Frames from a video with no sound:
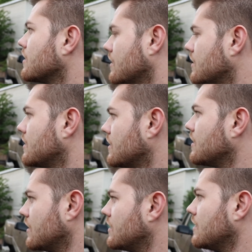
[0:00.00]
The last
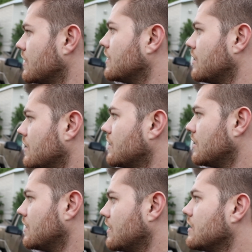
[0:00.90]
setup, yep.
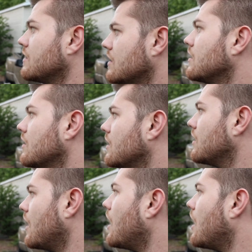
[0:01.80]
Oh, you're talking about.